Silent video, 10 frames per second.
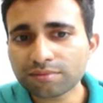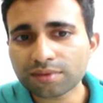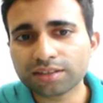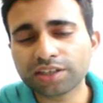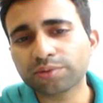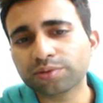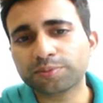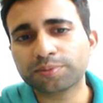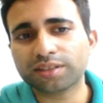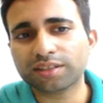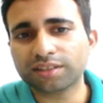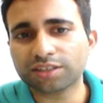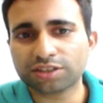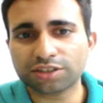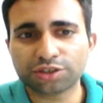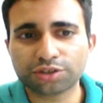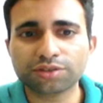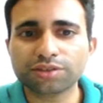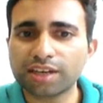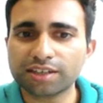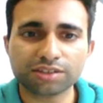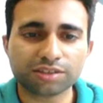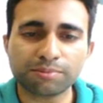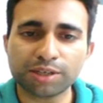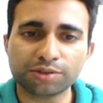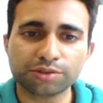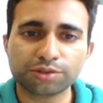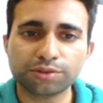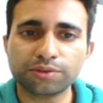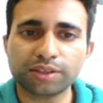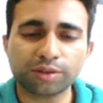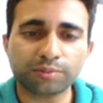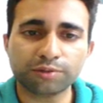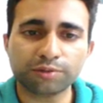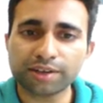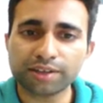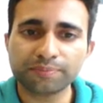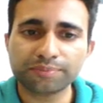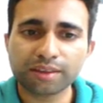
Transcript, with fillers: Generally speaking, this should take just a minute or two and it'll be ready.